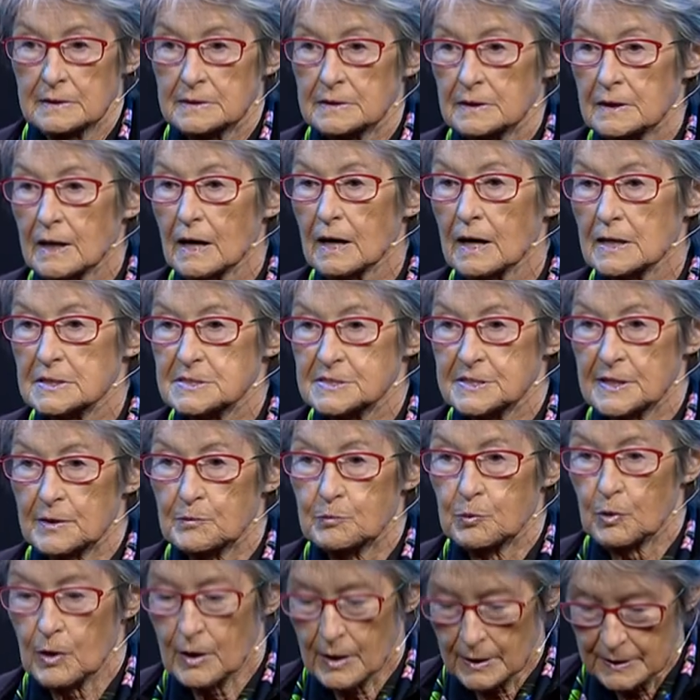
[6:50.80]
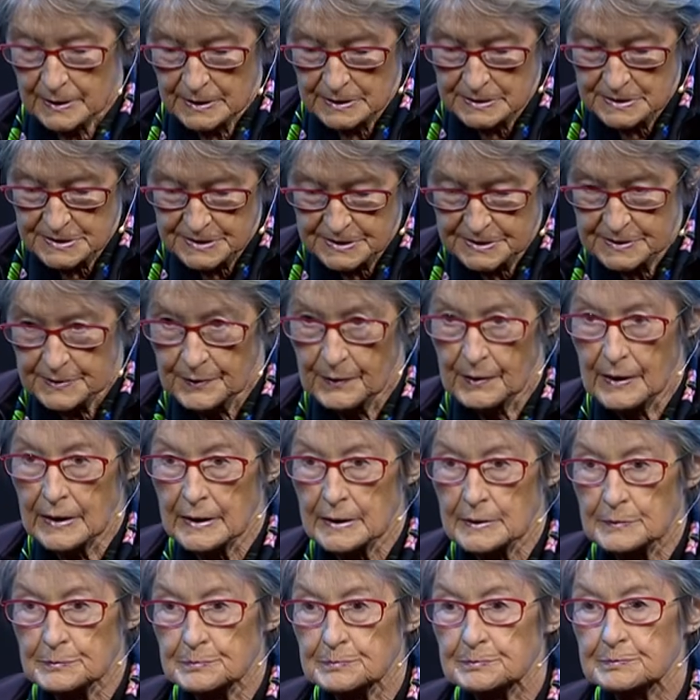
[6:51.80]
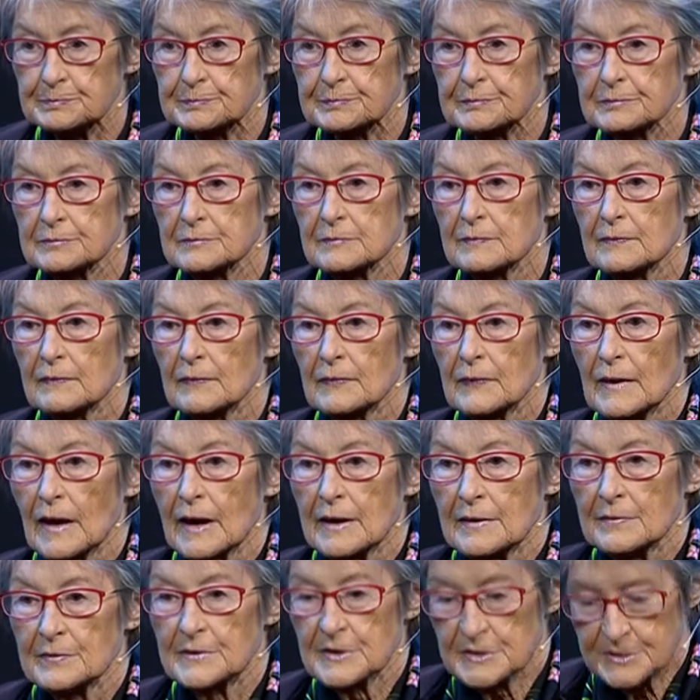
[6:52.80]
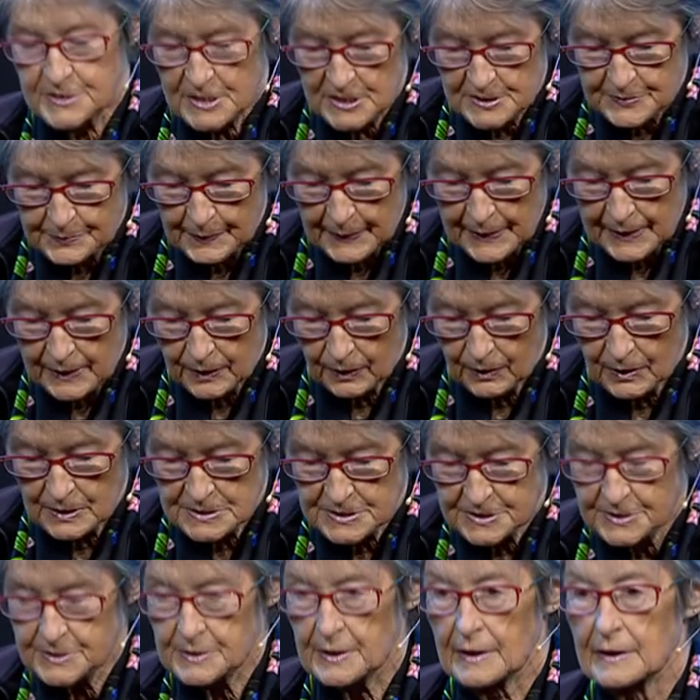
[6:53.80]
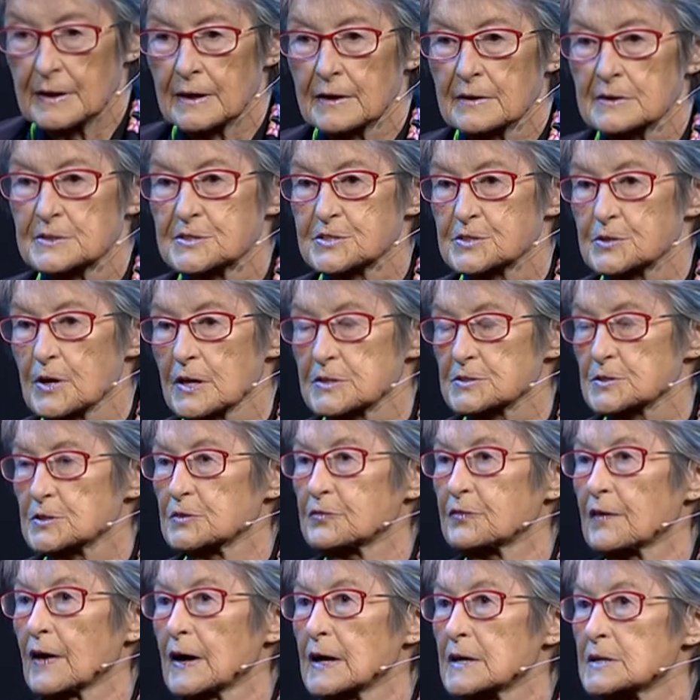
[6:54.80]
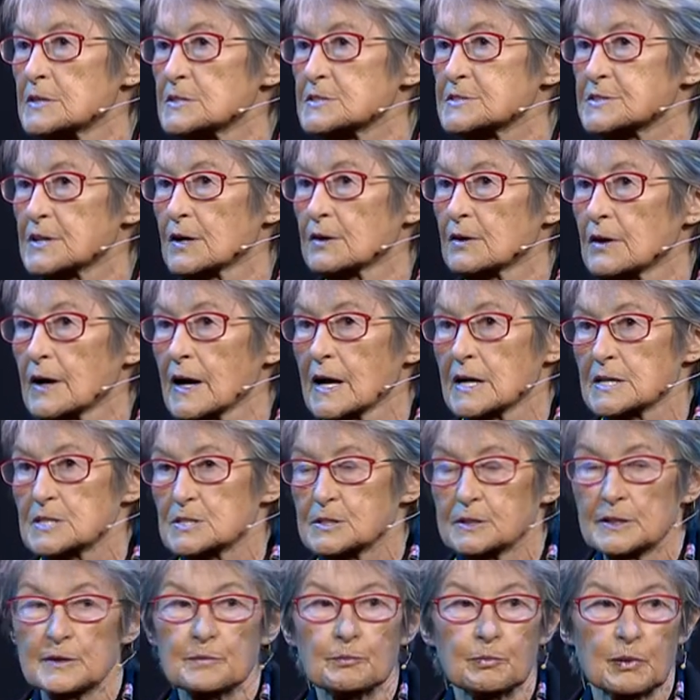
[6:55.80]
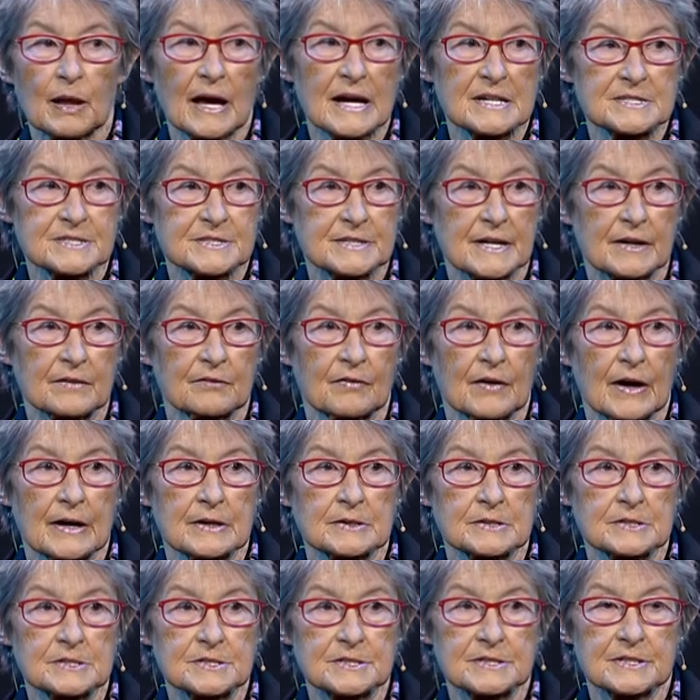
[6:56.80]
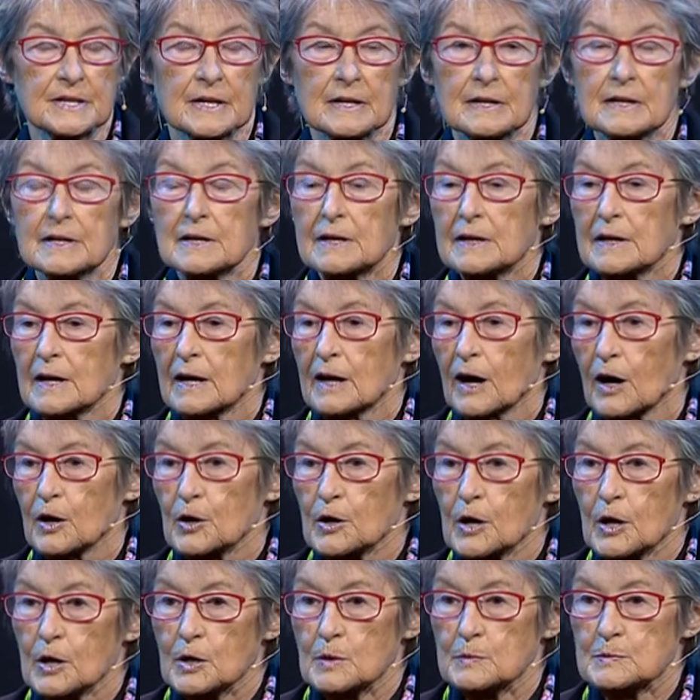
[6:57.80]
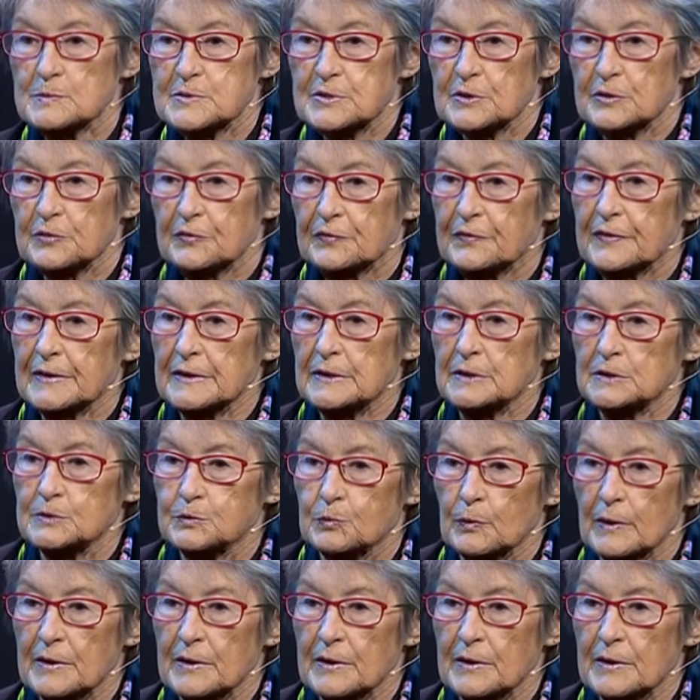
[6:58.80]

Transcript: toxic products. This is because structure fires are actually plastic fires. Our homes are filled